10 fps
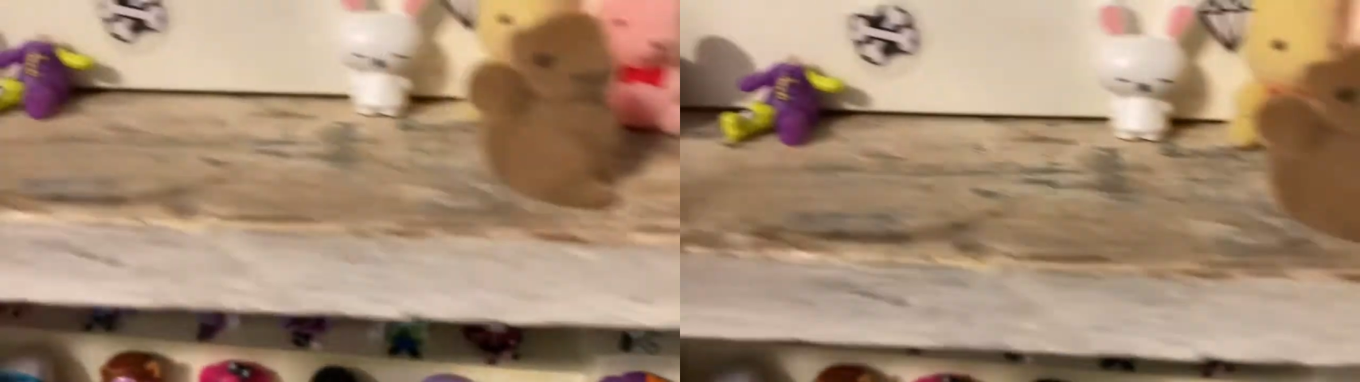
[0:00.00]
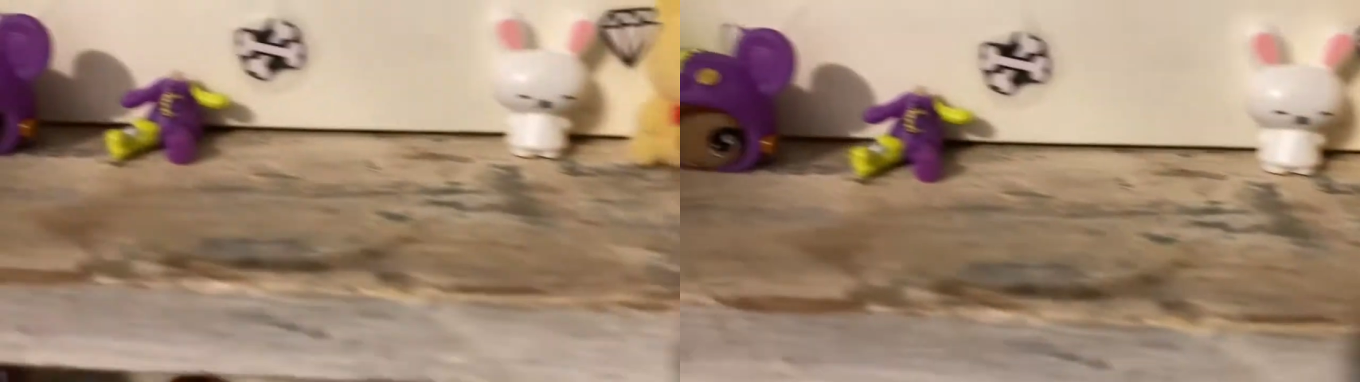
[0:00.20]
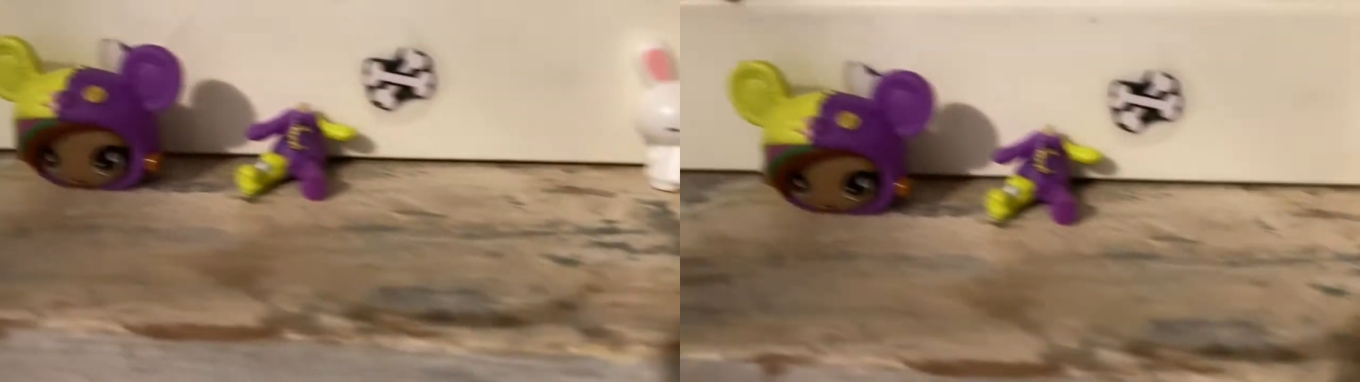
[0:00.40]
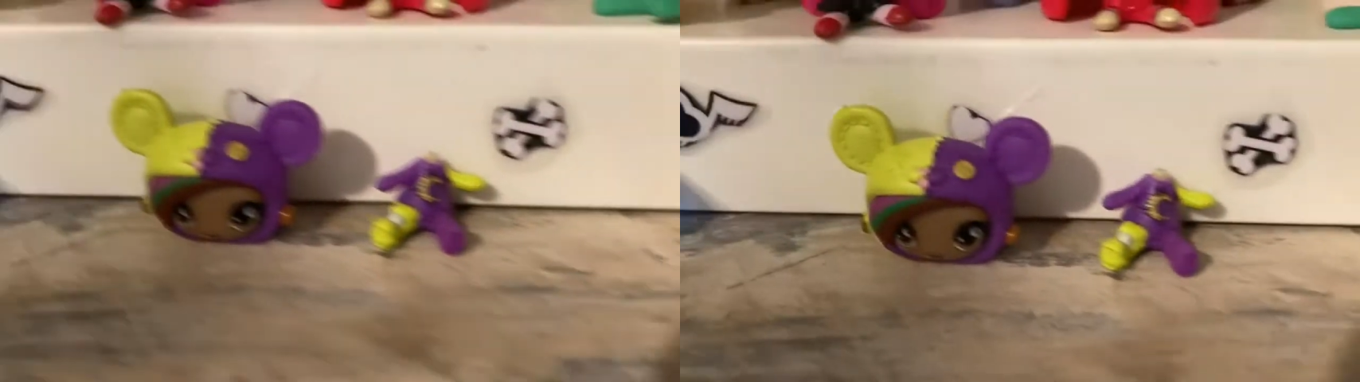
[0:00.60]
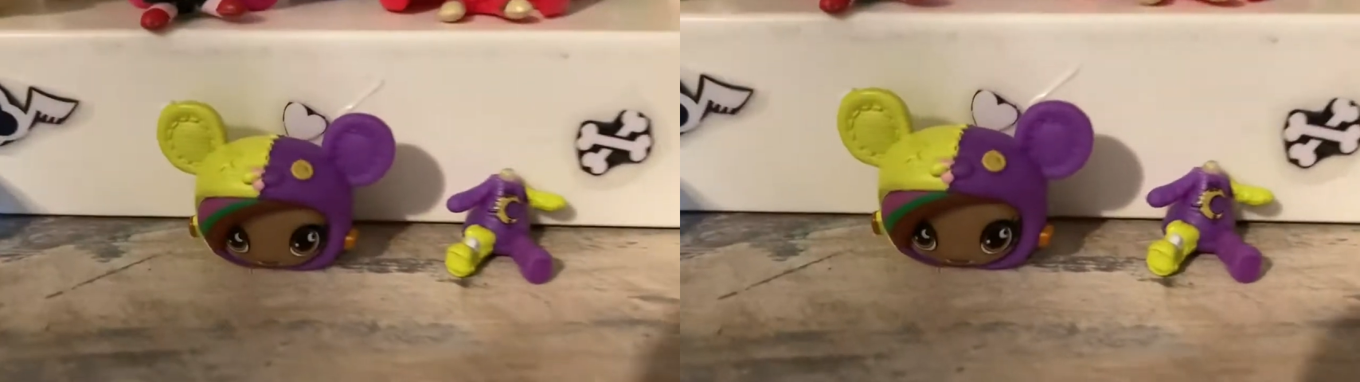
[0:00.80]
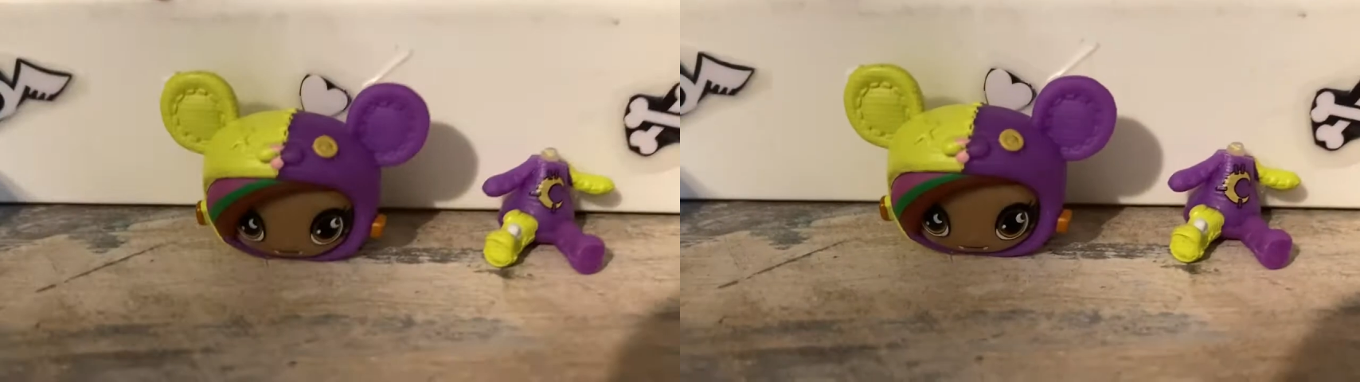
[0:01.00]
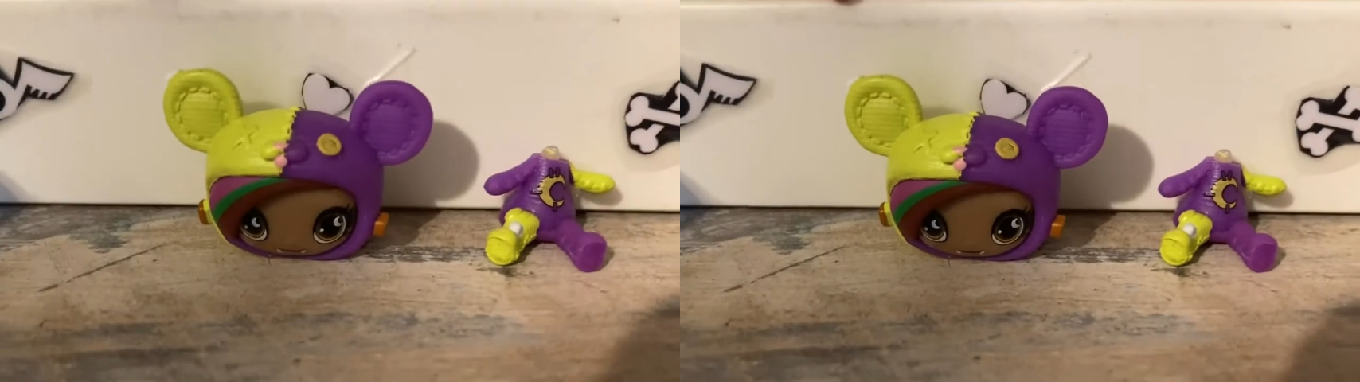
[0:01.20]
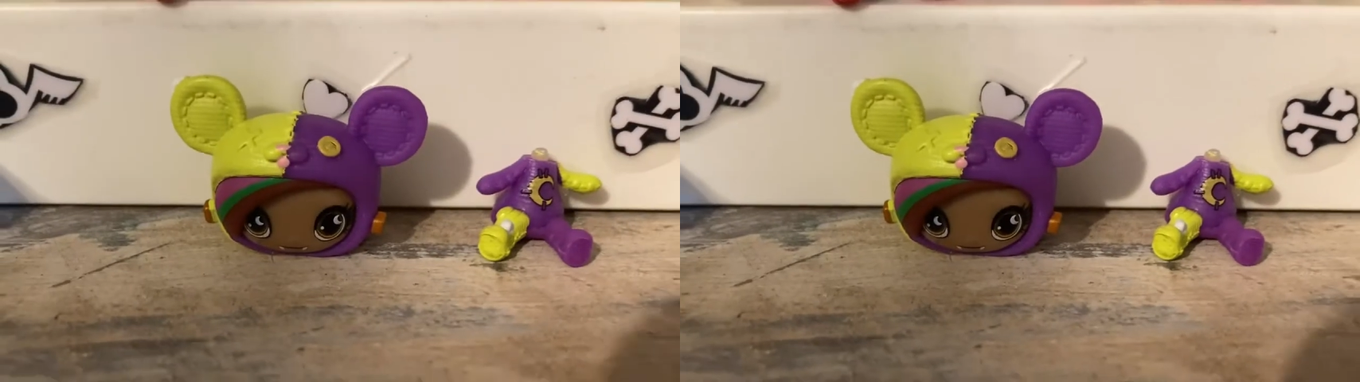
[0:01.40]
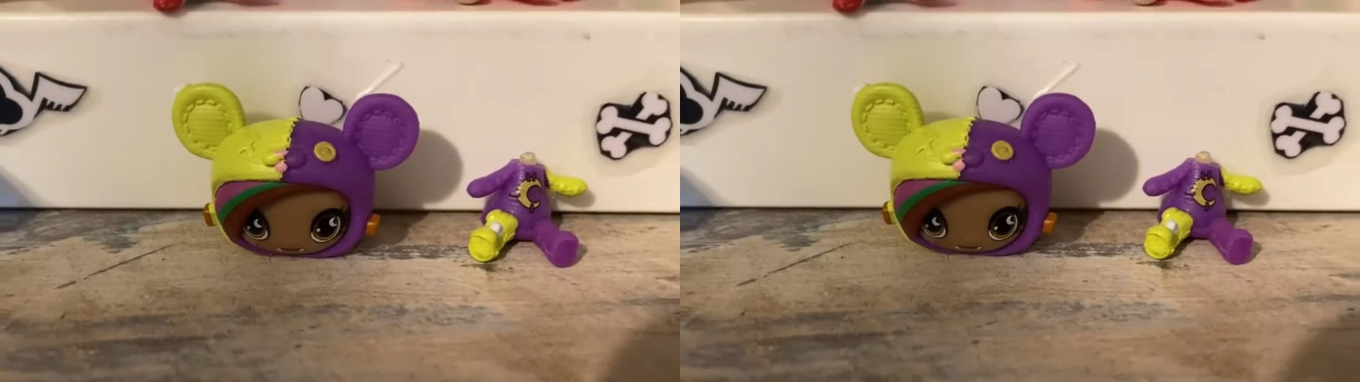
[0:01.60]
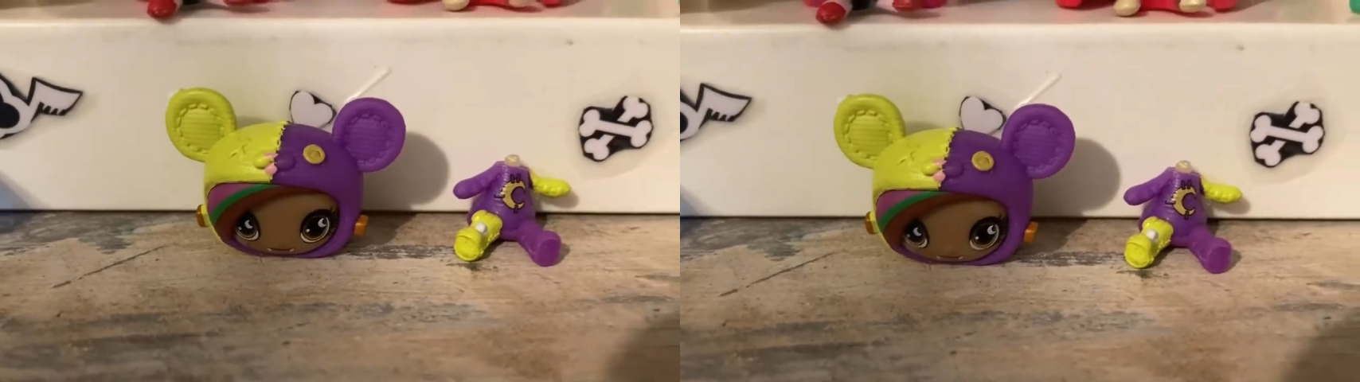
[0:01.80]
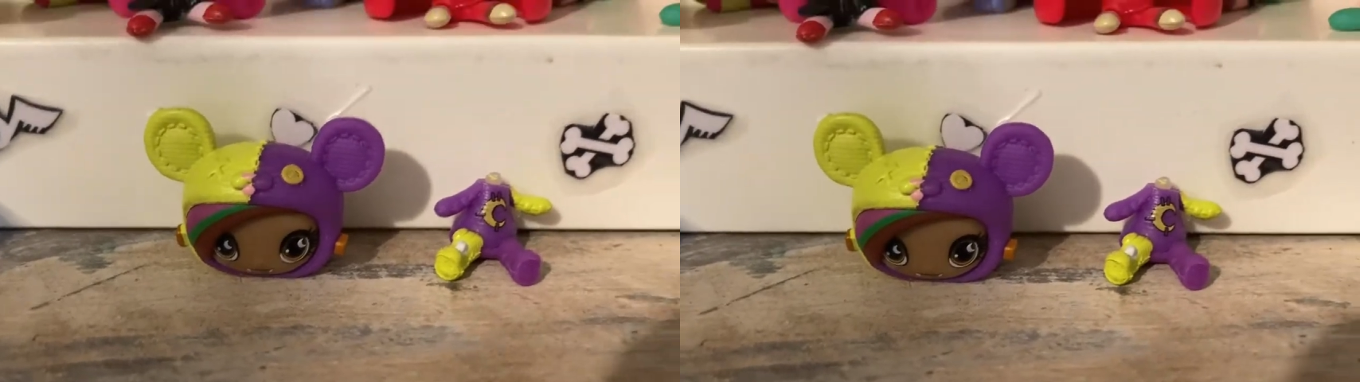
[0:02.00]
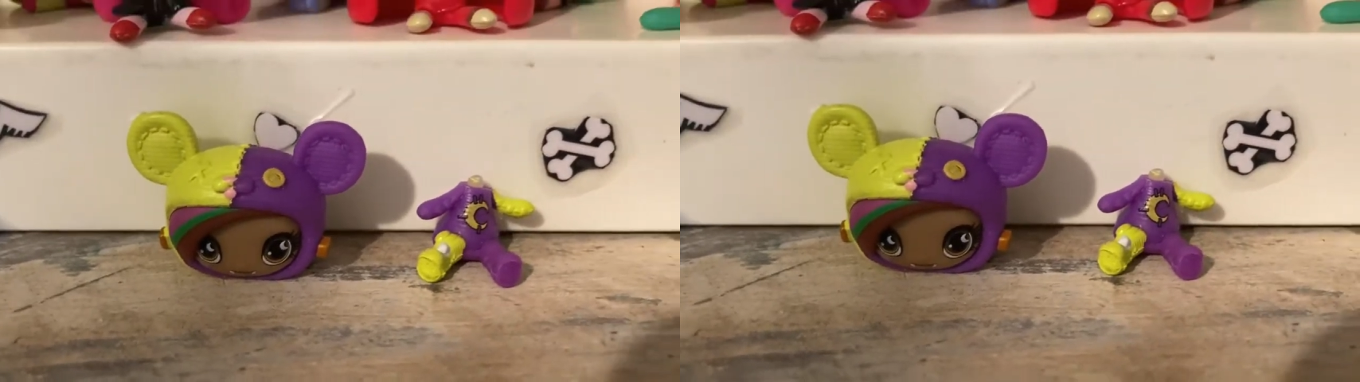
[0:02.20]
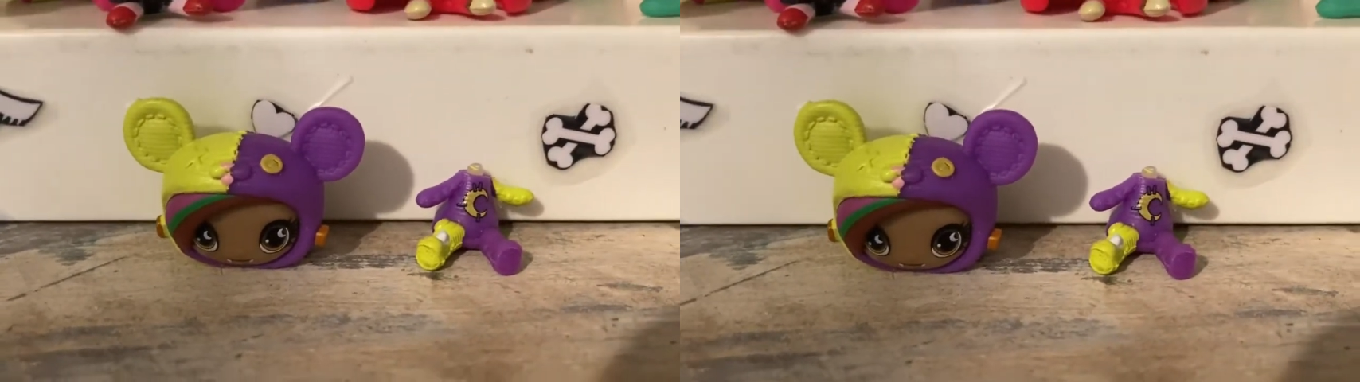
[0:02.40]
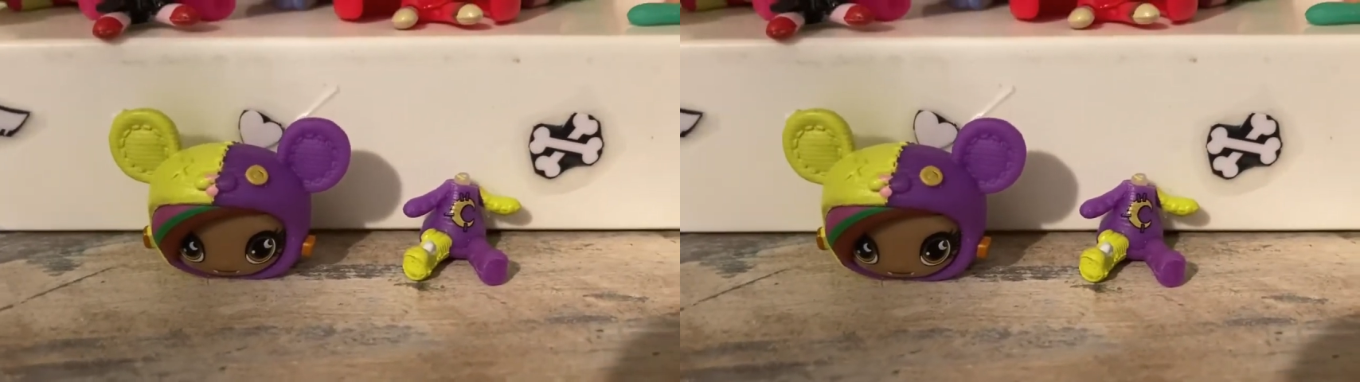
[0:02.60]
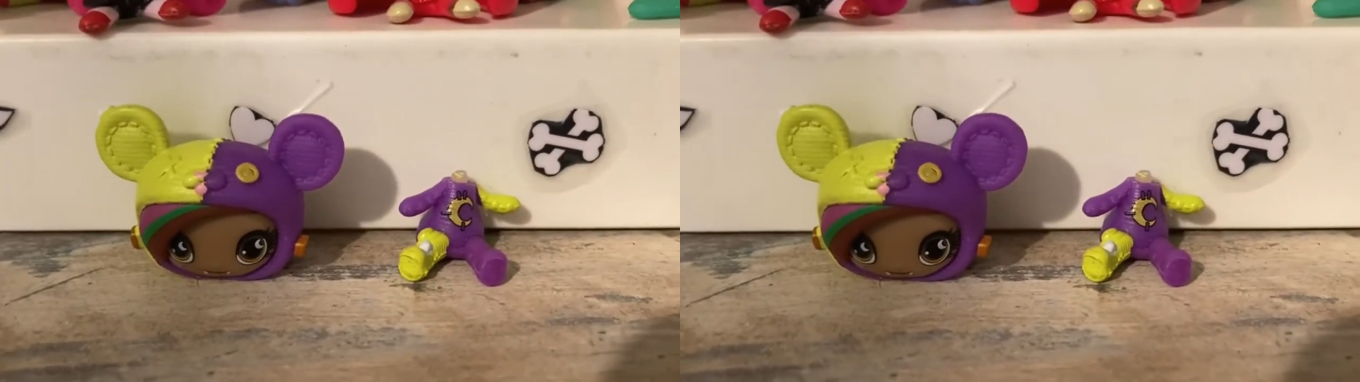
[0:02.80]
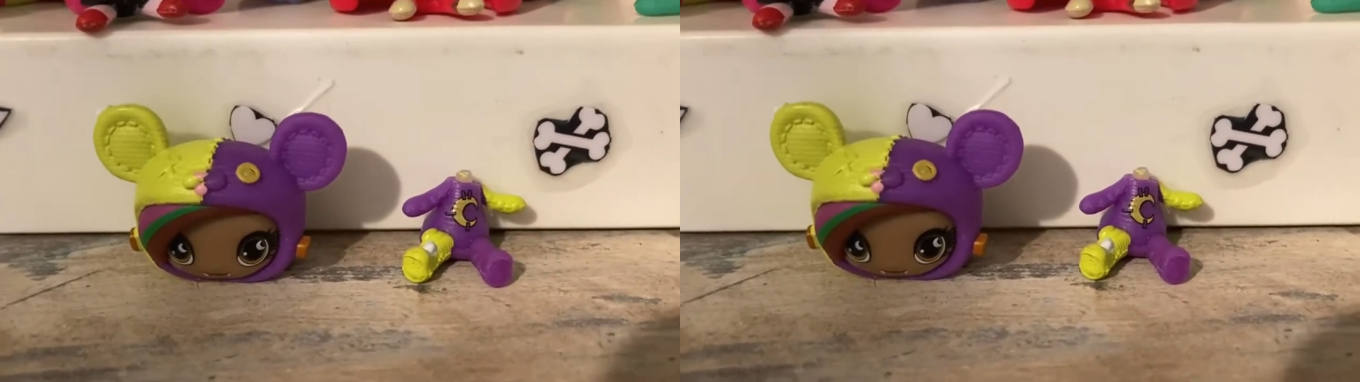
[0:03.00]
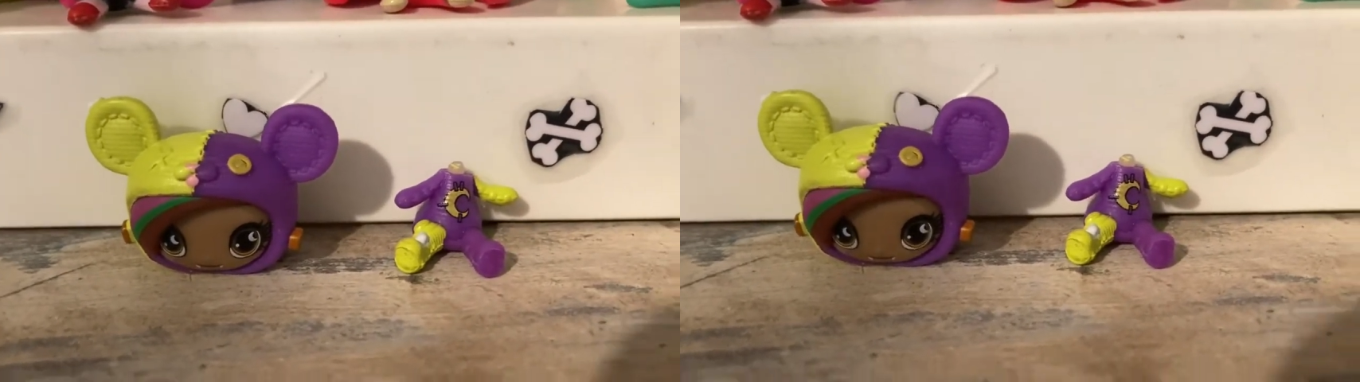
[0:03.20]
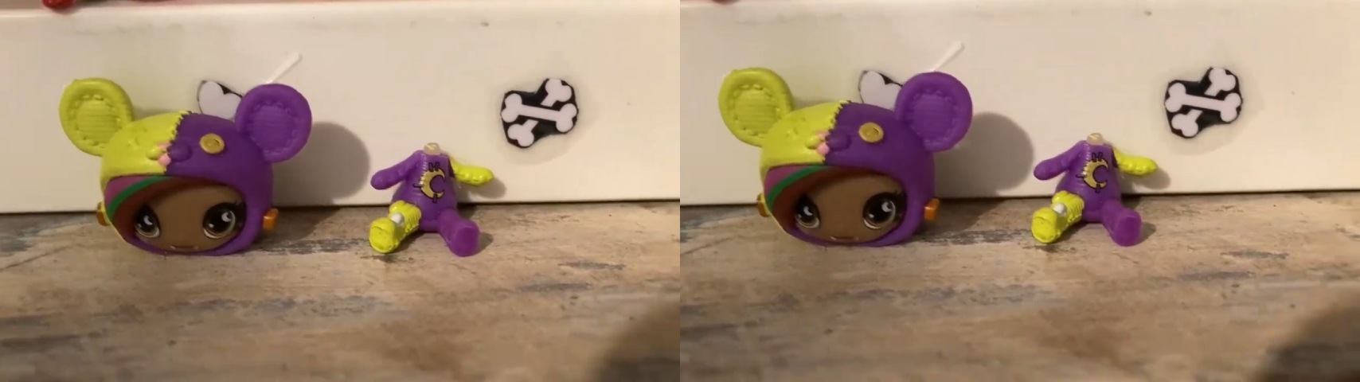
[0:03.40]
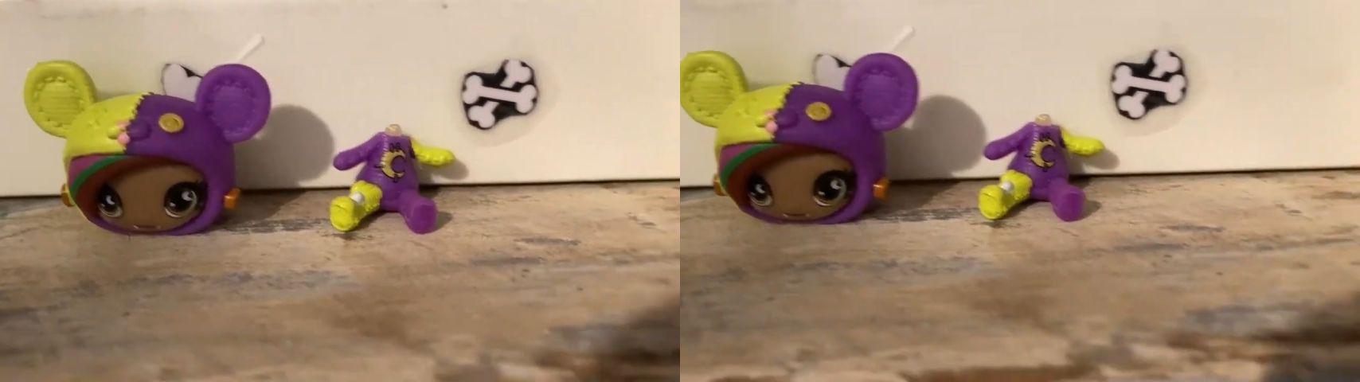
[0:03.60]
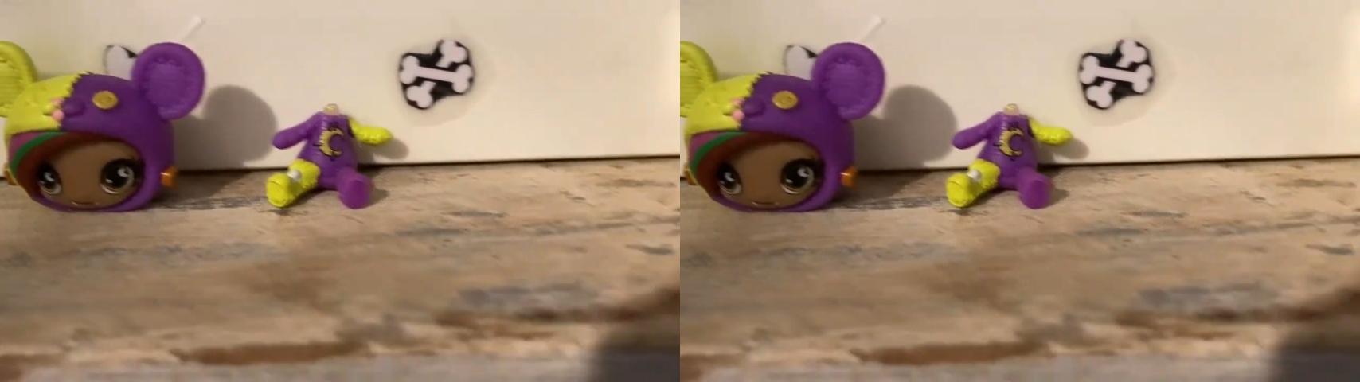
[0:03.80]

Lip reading: Nobody's mouth can be seen.